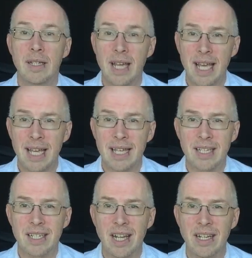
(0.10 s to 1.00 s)
Today
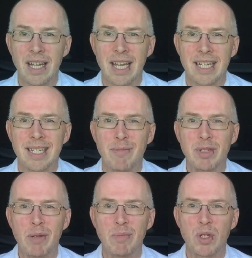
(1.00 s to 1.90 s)
is Sunday,
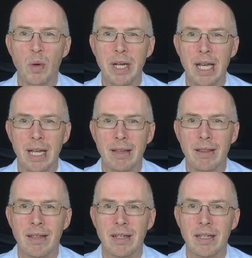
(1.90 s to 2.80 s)
September 28th,